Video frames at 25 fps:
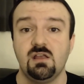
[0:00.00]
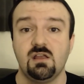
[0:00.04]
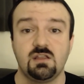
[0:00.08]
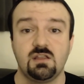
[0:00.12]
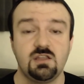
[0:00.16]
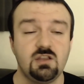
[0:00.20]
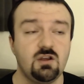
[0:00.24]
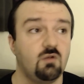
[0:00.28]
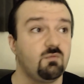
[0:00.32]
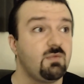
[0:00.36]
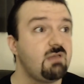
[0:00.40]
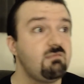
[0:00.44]

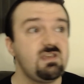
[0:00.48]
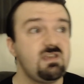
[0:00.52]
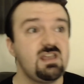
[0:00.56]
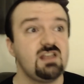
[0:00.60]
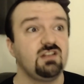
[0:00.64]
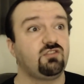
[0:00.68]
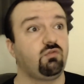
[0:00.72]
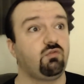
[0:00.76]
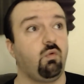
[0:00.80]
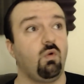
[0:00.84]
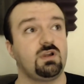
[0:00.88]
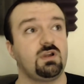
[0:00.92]
You know, maybe
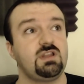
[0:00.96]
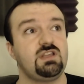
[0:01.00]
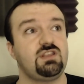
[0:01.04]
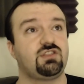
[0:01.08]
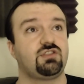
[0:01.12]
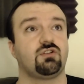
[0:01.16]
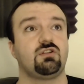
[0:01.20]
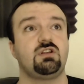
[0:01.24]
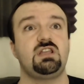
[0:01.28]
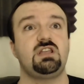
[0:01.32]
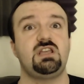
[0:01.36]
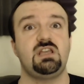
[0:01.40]
in twenty,
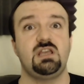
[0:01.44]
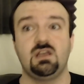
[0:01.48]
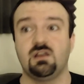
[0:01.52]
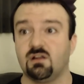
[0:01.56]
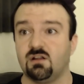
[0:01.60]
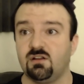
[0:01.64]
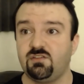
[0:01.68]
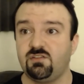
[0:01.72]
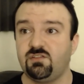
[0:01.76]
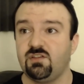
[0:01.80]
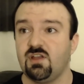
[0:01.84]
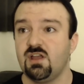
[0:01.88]
thirty
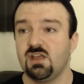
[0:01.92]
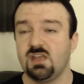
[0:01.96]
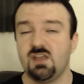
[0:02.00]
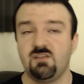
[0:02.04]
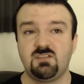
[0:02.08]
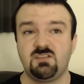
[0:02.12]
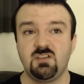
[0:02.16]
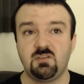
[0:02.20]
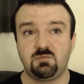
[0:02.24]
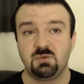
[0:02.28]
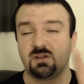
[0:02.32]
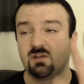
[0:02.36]
years, if
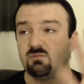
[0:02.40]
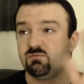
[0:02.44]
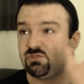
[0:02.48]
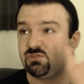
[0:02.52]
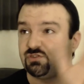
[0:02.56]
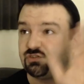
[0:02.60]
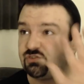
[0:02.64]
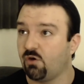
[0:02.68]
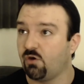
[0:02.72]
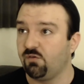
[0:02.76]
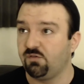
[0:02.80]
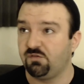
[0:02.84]
this becomes
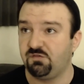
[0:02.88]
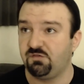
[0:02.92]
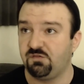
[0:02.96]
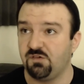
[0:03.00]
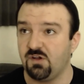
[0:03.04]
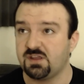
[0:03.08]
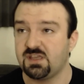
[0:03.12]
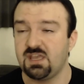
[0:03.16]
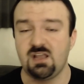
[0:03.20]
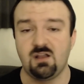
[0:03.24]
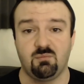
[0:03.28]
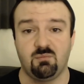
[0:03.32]
so
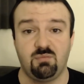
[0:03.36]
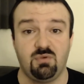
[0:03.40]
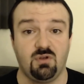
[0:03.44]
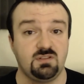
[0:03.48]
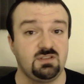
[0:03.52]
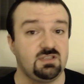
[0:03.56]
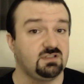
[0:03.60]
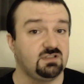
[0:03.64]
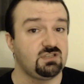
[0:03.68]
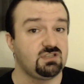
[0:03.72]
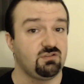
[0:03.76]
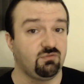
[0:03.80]
fucking
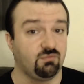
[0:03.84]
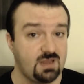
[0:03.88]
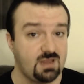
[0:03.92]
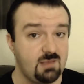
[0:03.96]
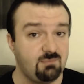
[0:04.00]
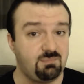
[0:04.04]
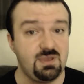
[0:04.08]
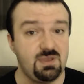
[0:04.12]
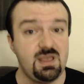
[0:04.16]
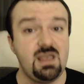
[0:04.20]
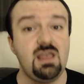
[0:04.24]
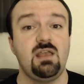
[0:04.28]
abundantly
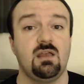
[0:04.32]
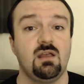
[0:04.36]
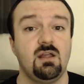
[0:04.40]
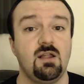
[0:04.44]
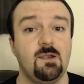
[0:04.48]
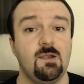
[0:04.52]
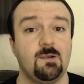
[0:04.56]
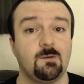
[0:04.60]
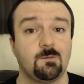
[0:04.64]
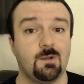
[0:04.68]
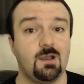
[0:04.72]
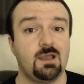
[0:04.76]
rampant,
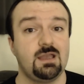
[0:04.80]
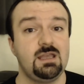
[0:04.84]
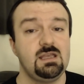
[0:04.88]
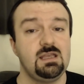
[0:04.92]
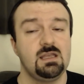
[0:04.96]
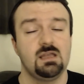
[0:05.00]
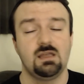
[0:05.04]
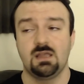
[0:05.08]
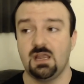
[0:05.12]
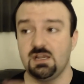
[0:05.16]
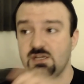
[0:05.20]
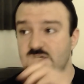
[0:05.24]
right,
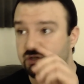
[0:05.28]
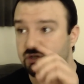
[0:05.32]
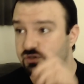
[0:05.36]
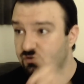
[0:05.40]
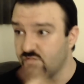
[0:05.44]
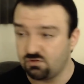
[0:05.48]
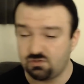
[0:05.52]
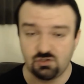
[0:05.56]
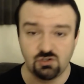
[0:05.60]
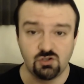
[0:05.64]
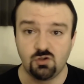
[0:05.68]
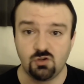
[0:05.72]
and
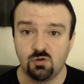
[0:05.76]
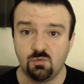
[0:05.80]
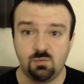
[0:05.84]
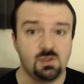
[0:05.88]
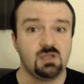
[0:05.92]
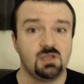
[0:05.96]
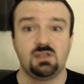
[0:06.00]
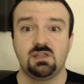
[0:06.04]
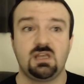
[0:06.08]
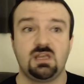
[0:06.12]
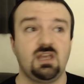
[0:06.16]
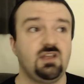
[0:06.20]
YouTube
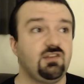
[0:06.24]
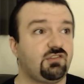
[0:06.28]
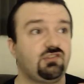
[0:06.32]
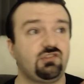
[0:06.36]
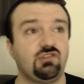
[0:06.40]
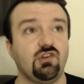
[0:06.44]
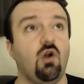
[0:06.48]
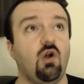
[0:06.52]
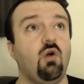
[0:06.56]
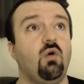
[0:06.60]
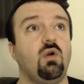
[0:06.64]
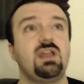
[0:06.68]
is
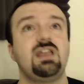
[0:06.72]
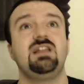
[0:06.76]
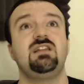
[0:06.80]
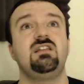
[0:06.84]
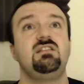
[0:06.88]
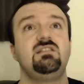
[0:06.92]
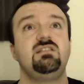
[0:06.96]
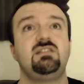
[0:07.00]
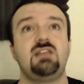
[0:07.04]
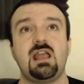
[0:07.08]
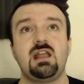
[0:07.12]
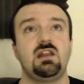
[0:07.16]
so
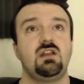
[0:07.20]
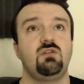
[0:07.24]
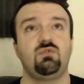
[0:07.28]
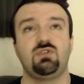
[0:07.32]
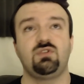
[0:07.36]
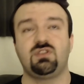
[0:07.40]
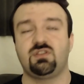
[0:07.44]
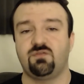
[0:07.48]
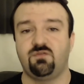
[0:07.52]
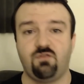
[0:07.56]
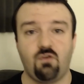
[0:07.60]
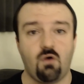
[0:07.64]
inundated
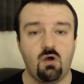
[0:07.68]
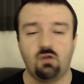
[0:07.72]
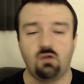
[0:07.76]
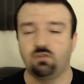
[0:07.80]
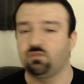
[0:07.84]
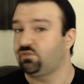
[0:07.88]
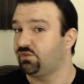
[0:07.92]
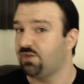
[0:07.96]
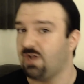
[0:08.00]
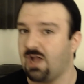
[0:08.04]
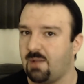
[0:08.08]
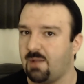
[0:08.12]
with
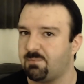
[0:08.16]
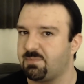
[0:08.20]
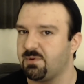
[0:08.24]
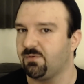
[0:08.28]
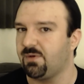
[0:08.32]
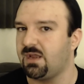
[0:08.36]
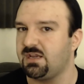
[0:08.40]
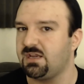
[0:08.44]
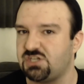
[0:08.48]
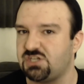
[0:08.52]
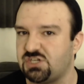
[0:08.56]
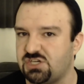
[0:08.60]
false
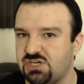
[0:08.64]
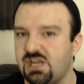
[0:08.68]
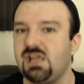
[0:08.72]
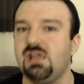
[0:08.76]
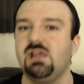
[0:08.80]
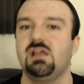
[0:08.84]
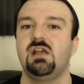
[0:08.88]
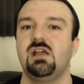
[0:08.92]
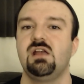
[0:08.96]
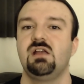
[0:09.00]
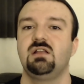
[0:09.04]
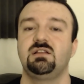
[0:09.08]
copyright
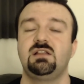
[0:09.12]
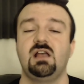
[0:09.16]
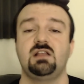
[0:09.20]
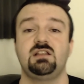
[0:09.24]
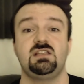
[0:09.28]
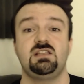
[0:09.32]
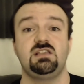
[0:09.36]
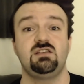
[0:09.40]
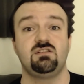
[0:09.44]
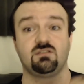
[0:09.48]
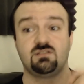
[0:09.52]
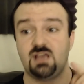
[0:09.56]
shit that
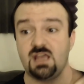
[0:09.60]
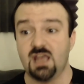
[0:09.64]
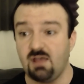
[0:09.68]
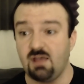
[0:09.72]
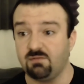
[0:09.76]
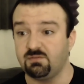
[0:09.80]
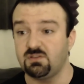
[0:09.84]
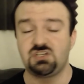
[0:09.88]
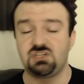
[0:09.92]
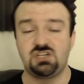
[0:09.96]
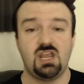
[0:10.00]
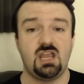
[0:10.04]
either they
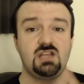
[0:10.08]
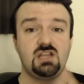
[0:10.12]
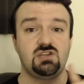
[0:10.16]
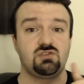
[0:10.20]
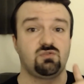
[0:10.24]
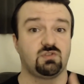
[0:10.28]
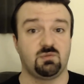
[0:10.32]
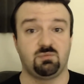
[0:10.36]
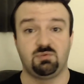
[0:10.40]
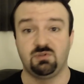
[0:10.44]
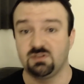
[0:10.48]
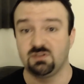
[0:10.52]
have to change
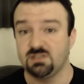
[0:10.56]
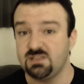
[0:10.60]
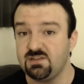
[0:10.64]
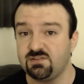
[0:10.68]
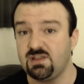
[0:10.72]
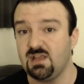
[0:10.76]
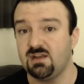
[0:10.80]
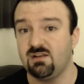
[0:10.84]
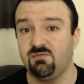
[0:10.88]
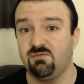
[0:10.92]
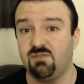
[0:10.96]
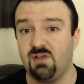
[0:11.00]
or the police
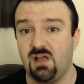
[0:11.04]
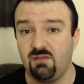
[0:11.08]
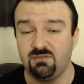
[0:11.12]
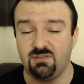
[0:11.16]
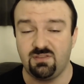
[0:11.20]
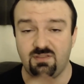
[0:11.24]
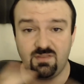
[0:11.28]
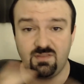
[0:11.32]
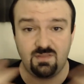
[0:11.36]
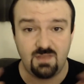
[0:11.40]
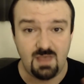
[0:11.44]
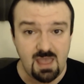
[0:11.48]
get
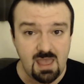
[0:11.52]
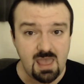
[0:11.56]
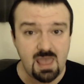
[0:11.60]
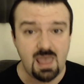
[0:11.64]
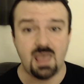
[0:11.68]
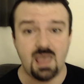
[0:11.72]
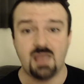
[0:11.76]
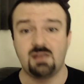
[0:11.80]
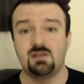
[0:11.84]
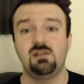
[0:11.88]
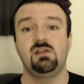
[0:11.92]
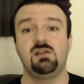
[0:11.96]
involved,
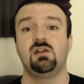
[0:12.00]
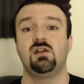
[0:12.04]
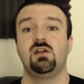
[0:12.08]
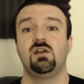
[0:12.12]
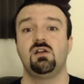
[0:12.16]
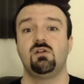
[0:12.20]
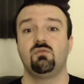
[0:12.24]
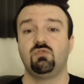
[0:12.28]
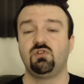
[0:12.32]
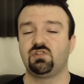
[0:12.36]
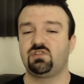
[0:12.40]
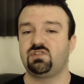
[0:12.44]
then
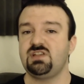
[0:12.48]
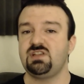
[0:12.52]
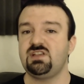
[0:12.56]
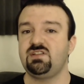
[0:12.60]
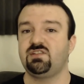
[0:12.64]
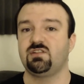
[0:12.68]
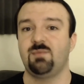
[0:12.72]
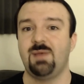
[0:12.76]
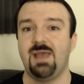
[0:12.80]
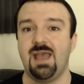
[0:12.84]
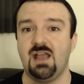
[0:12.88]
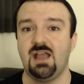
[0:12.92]
we'll see
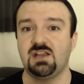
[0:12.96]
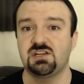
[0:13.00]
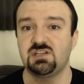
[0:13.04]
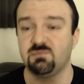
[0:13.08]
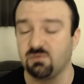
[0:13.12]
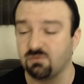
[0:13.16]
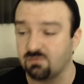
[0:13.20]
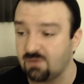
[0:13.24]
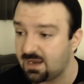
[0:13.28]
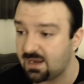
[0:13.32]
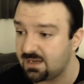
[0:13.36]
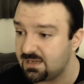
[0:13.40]
some action.
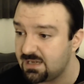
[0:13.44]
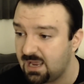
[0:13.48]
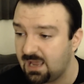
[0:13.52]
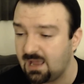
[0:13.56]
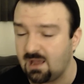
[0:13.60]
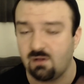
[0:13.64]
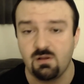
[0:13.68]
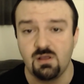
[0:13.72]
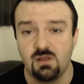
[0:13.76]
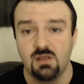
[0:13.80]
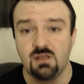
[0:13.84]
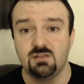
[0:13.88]
But right
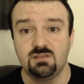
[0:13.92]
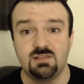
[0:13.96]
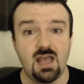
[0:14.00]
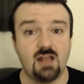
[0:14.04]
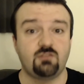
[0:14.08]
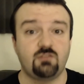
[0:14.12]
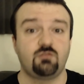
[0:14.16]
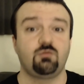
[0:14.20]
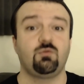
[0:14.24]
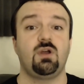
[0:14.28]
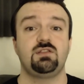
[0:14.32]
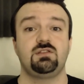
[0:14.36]
now,
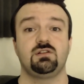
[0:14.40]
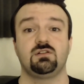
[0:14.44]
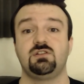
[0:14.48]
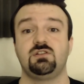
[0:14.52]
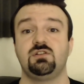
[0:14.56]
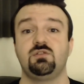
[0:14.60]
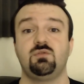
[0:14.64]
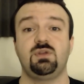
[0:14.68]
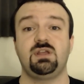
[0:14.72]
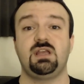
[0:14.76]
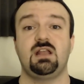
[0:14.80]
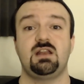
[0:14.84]
that's why they're
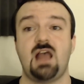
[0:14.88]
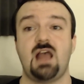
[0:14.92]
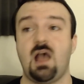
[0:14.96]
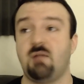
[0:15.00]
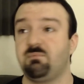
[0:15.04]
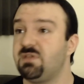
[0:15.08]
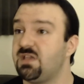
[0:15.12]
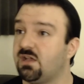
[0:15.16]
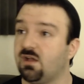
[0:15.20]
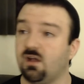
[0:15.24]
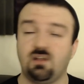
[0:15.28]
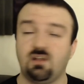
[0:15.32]
doing it. Not
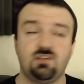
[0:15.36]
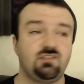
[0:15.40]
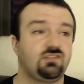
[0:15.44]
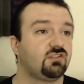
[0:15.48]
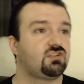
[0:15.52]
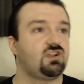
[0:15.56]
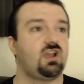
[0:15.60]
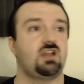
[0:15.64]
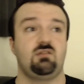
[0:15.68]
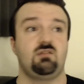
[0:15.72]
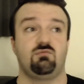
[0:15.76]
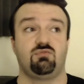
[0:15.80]
because they're
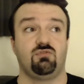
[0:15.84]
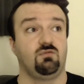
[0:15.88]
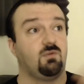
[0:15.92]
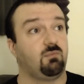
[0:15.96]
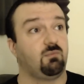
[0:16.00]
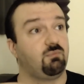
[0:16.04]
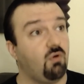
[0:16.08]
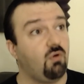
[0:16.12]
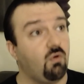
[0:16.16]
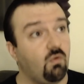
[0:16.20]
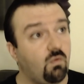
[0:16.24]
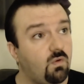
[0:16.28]
trying to prove a
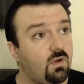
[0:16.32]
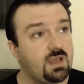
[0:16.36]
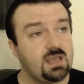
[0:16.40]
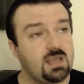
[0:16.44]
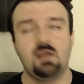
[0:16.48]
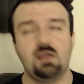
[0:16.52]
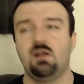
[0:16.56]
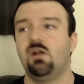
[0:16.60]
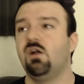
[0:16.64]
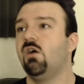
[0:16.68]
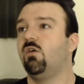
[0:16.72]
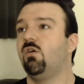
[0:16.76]
point
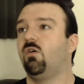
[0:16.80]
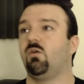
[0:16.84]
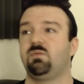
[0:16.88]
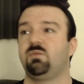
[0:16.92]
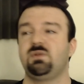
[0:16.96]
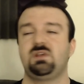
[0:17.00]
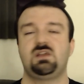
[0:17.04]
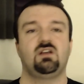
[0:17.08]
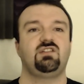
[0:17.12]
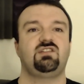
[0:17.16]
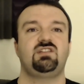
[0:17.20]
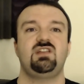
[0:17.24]
or
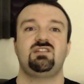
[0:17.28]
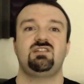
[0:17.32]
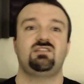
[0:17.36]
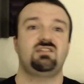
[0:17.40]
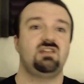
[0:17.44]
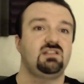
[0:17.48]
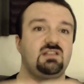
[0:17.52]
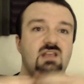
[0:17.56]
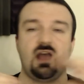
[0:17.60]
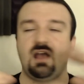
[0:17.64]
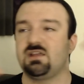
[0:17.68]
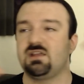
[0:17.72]
because they
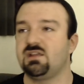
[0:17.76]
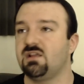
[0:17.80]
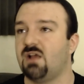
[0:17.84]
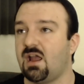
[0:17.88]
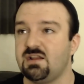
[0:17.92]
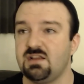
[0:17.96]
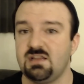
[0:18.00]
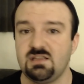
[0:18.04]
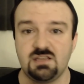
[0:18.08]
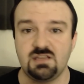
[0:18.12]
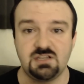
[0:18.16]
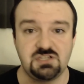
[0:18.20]
think that, you know, I
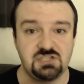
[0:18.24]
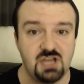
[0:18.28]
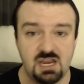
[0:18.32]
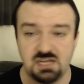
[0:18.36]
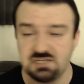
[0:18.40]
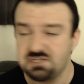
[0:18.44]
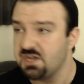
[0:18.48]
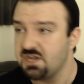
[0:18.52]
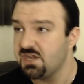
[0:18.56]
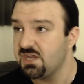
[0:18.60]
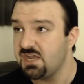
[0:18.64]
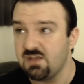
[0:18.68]
need to change.